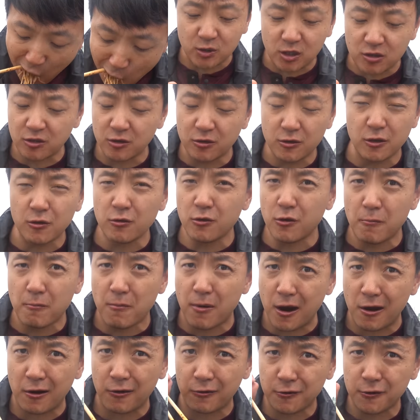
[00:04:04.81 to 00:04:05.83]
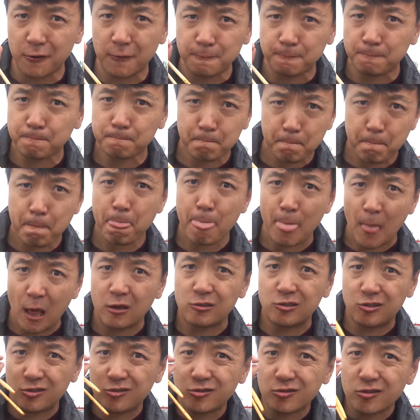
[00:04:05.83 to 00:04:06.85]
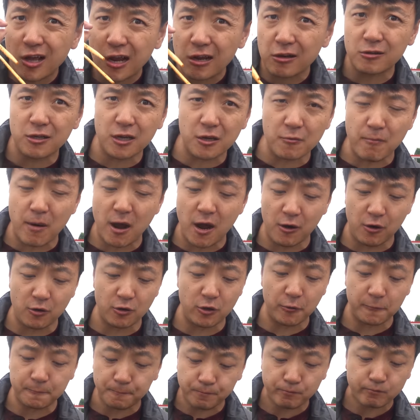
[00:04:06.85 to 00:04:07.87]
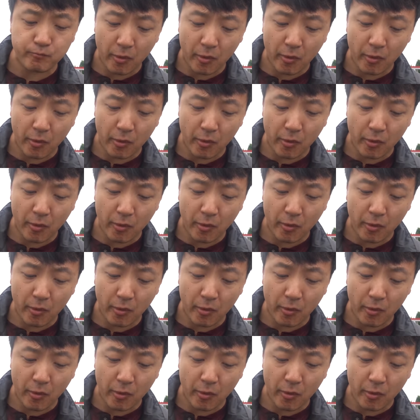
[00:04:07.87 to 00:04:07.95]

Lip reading: It's a little milder. Slightly milder,